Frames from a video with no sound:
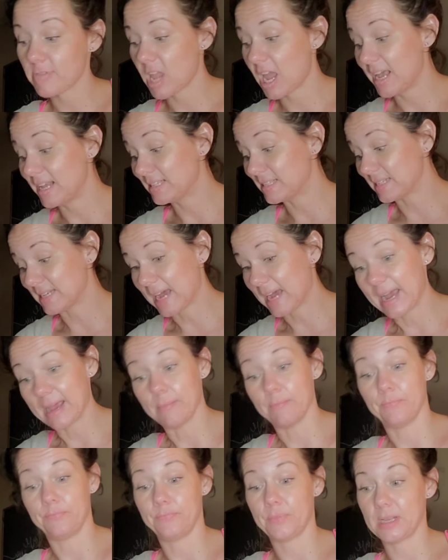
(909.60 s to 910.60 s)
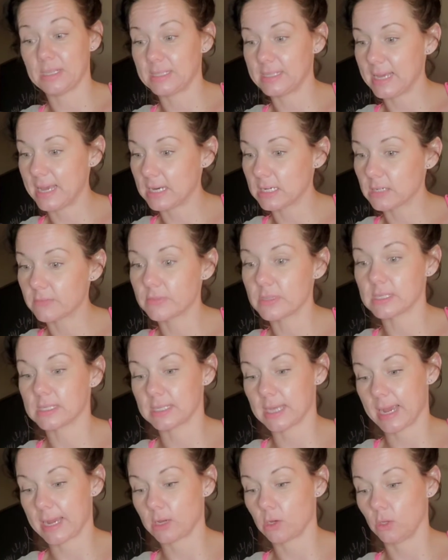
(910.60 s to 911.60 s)
It's time. It's the end of the
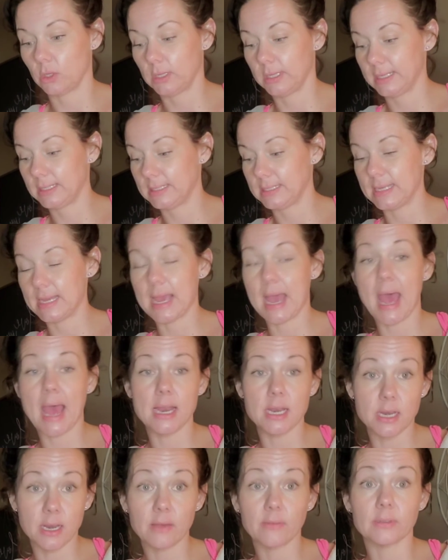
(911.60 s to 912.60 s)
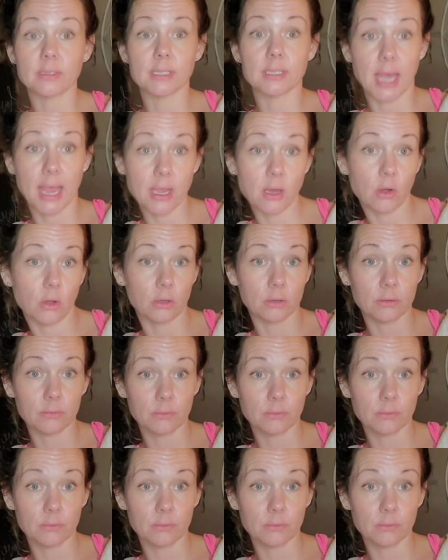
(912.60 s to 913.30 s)
cycle. It's the end of a cycle.